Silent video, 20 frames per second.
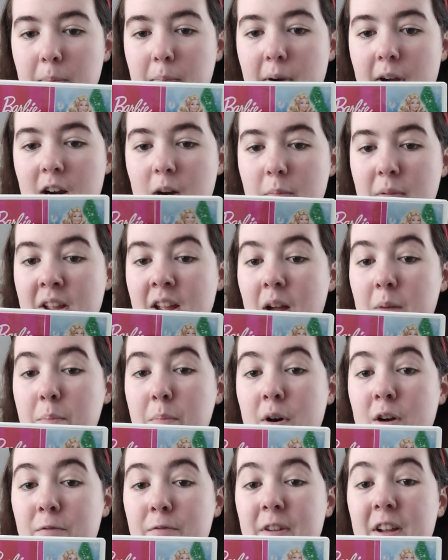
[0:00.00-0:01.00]
Barbie A
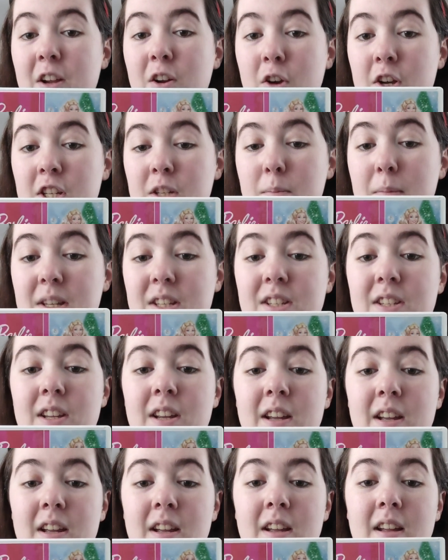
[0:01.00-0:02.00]
Perfect Christmas,
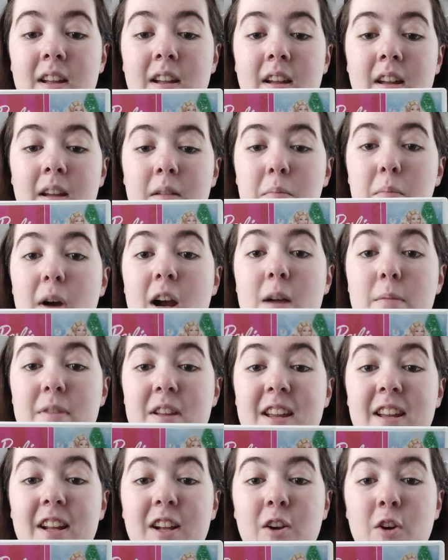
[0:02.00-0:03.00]
and
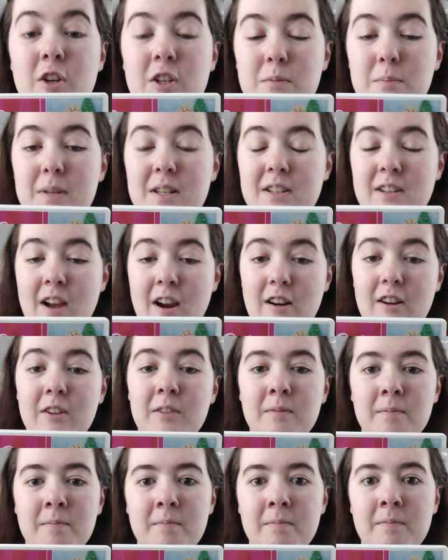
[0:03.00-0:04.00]
Barbie and a Christmas
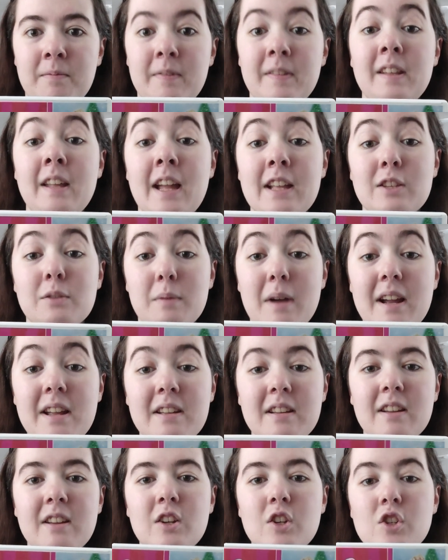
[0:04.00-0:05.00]
Carol. That's
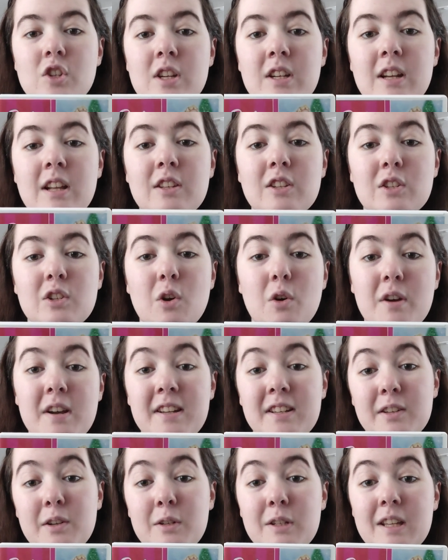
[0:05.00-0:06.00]
right, she did
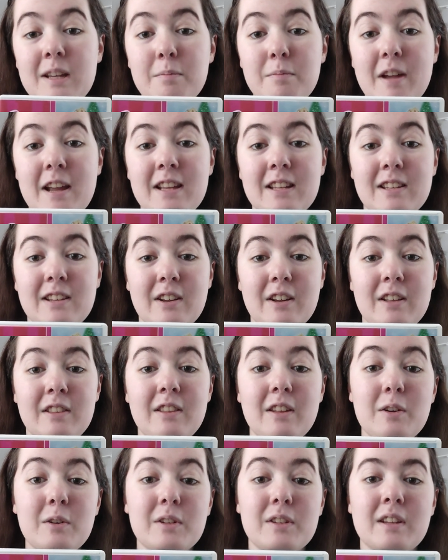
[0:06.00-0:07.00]
stories loosely based on
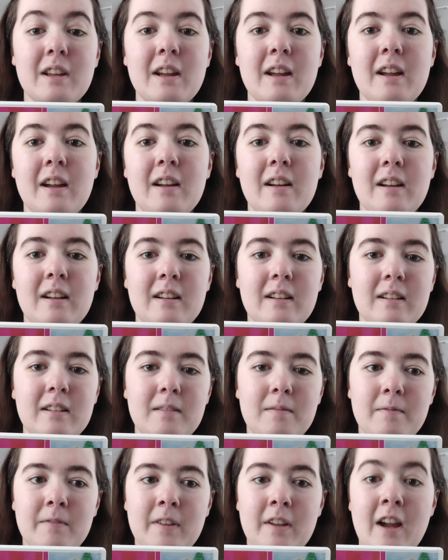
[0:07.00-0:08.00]
those
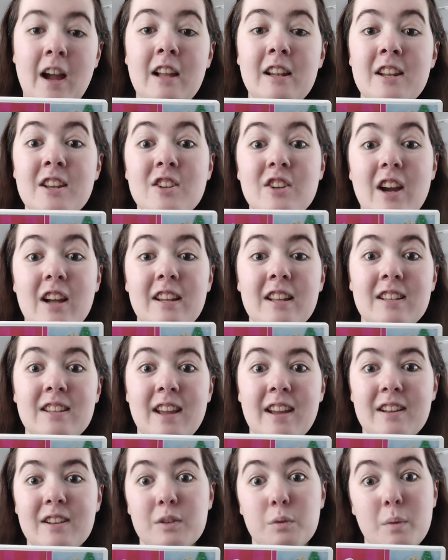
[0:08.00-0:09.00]
holly jolly
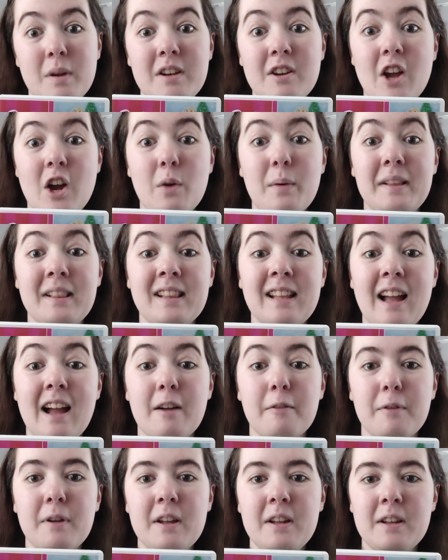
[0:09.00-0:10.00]
tales we know and
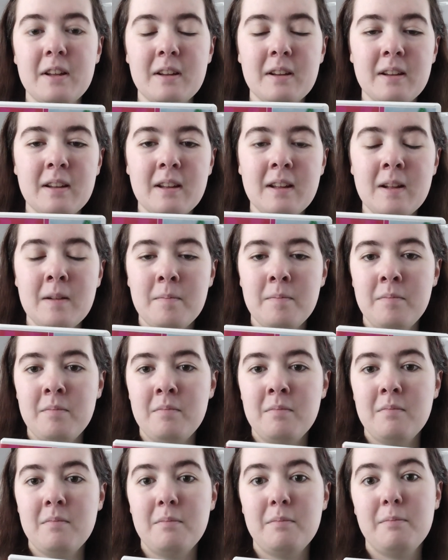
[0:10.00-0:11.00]
love,
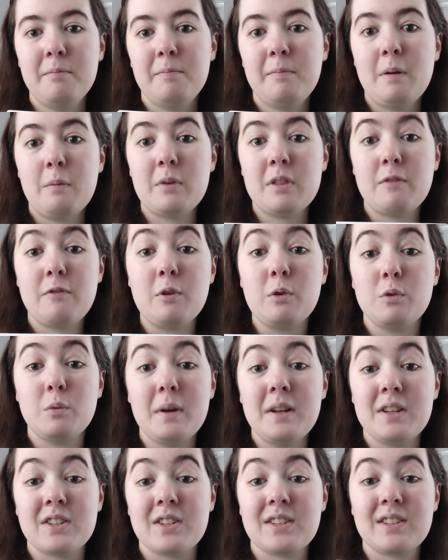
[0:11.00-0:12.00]
but with a few
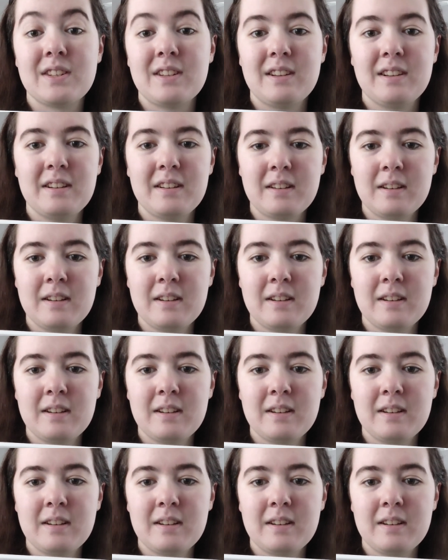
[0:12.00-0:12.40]
twists.